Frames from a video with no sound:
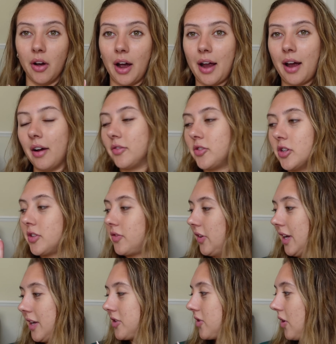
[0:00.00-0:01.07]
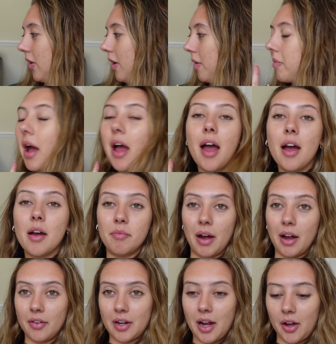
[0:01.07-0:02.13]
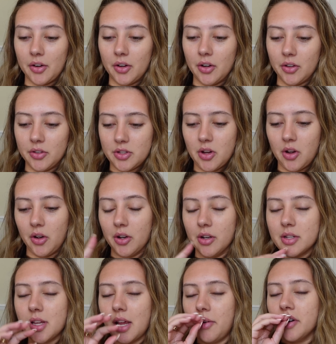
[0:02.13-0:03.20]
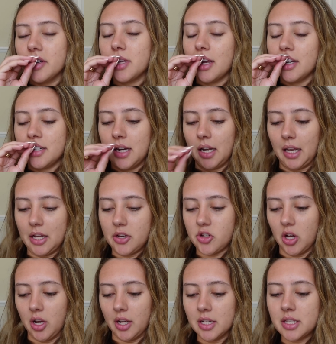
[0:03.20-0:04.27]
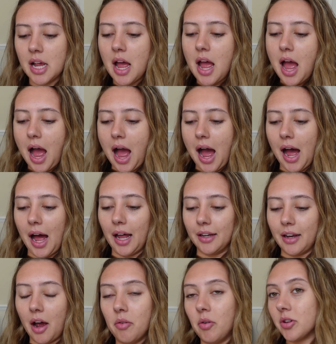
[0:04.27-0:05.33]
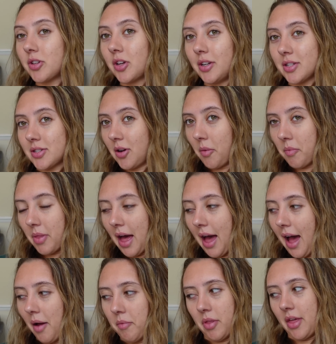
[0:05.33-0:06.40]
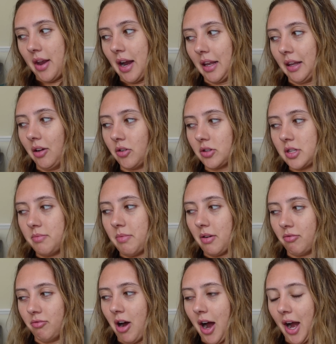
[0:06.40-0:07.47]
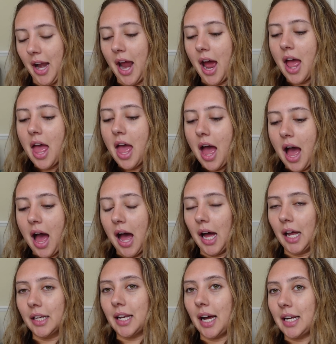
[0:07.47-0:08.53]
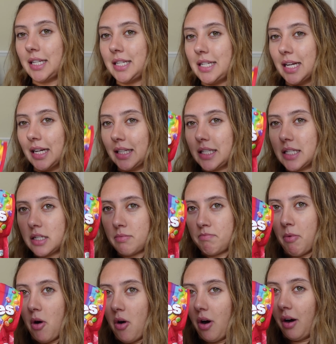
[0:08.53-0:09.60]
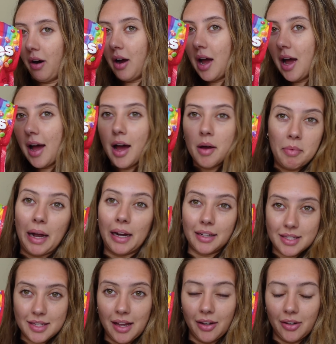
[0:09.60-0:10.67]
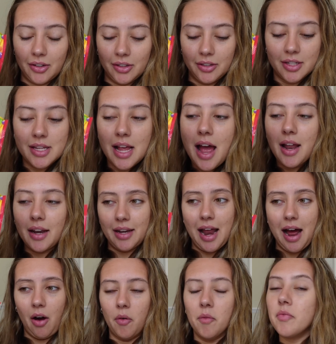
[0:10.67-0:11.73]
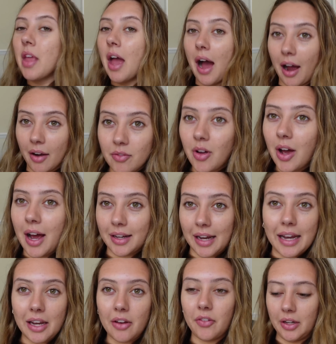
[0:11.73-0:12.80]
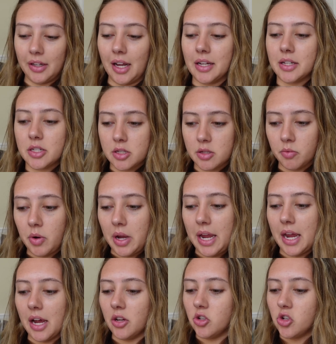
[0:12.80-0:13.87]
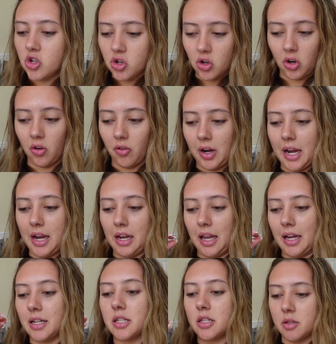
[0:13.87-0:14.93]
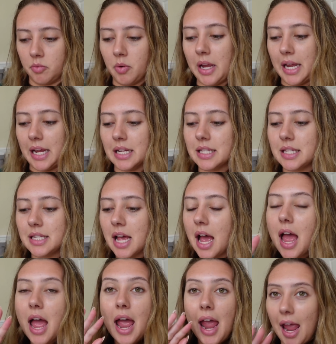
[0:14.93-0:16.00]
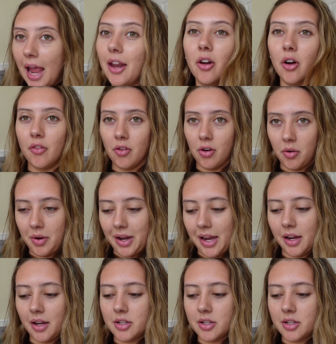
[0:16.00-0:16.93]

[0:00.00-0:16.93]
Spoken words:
I have just finished up my avocado on toast. It was delicious. And I was going to stop there, but then I looked to my right and I did spot a bag of Skittles. Now, I've not had anything like sweet and sugary, like sweets, in over a week.